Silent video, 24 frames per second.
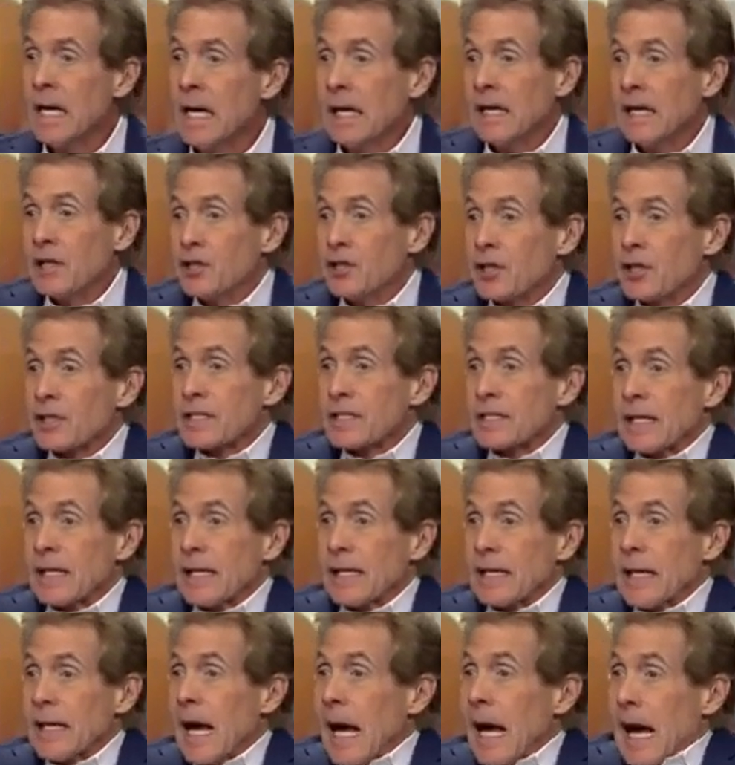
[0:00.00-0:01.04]
He just
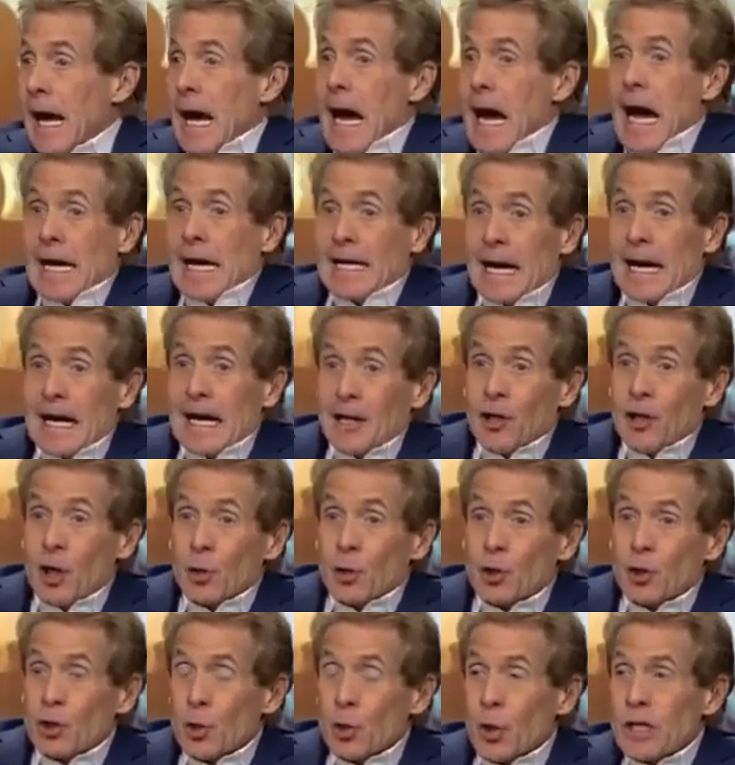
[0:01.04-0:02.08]
said, I got
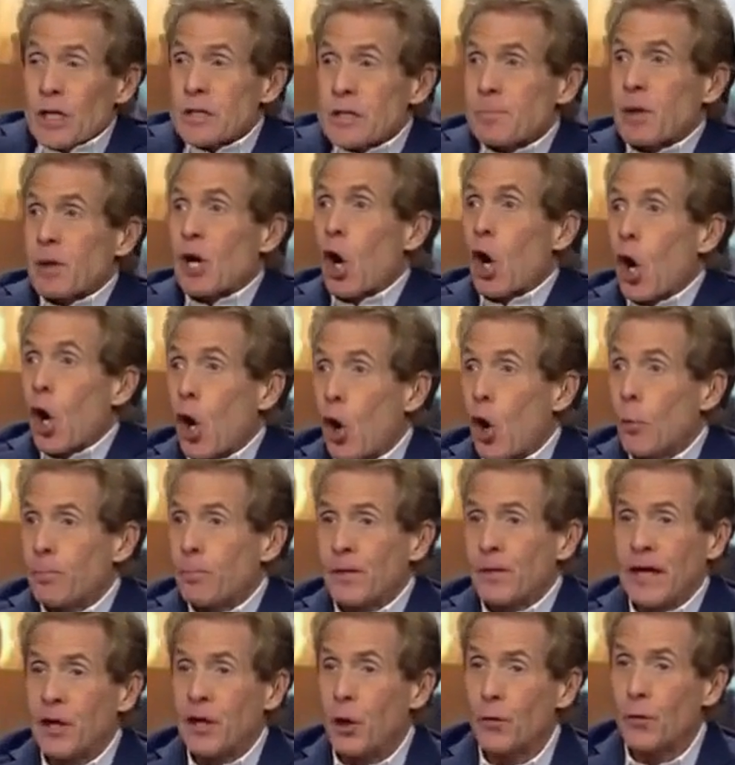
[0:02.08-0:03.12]
no choice but to hope
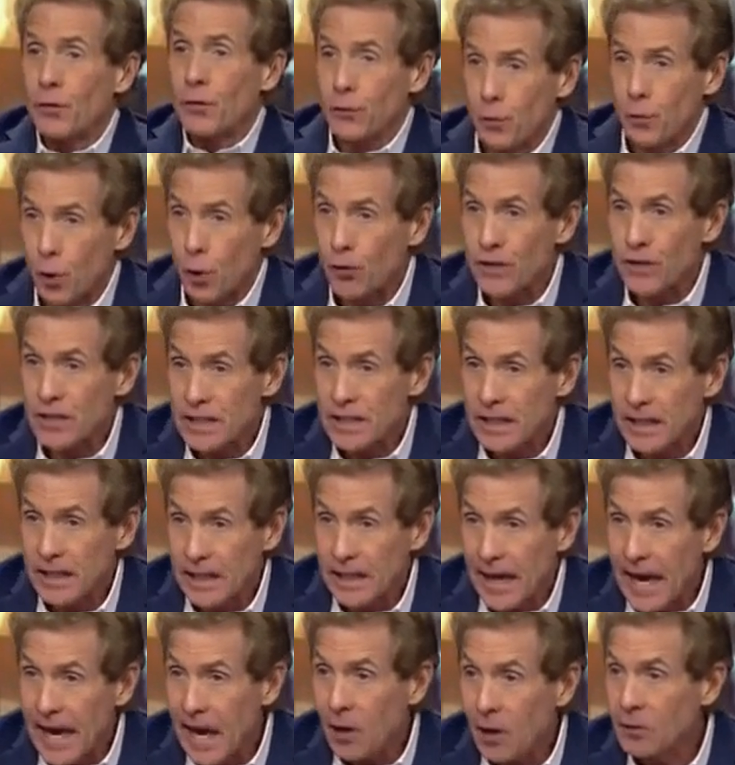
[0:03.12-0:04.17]
they don't throw this kid
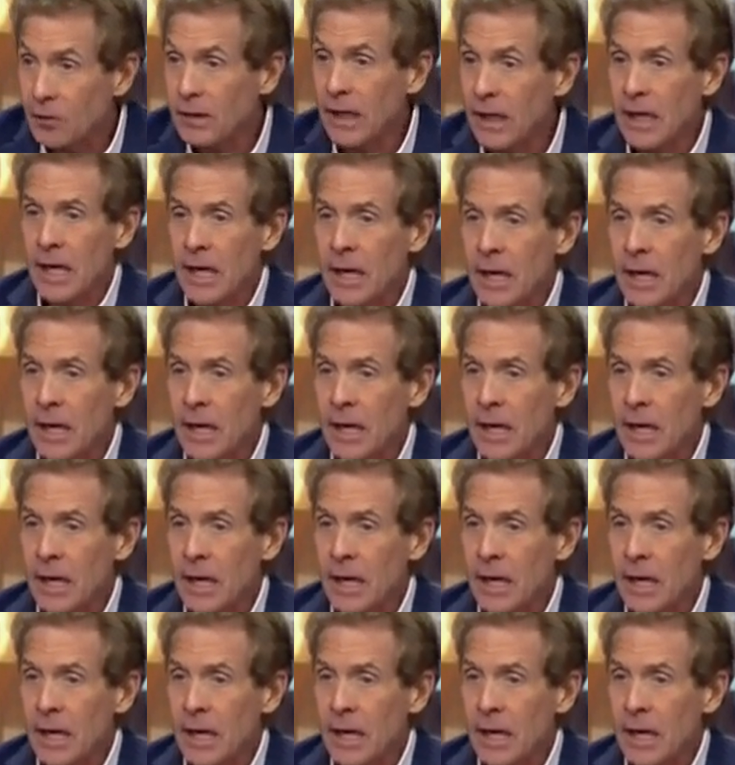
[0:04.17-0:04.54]
out,